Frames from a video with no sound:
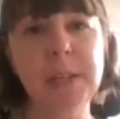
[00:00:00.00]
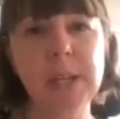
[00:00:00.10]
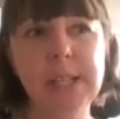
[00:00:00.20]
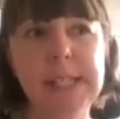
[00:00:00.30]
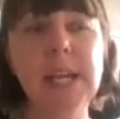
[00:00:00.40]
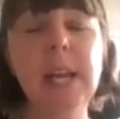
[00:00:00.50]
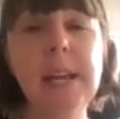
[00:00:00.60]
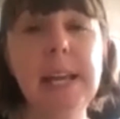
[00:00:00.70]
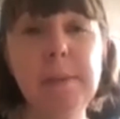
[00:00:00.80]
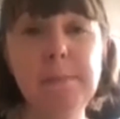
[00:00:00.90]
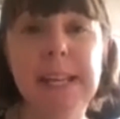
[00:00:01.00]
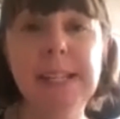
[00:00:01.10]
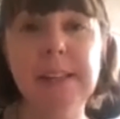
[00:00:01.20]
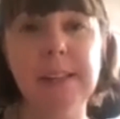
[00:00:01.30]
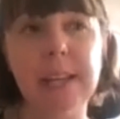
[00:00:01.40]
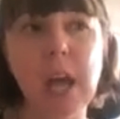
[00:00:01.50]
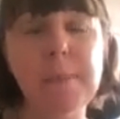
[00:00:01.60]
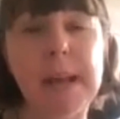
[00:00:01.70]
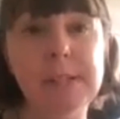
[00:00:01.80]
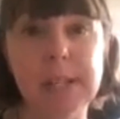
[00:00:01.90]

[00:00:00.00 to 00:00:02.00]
because it means that they come at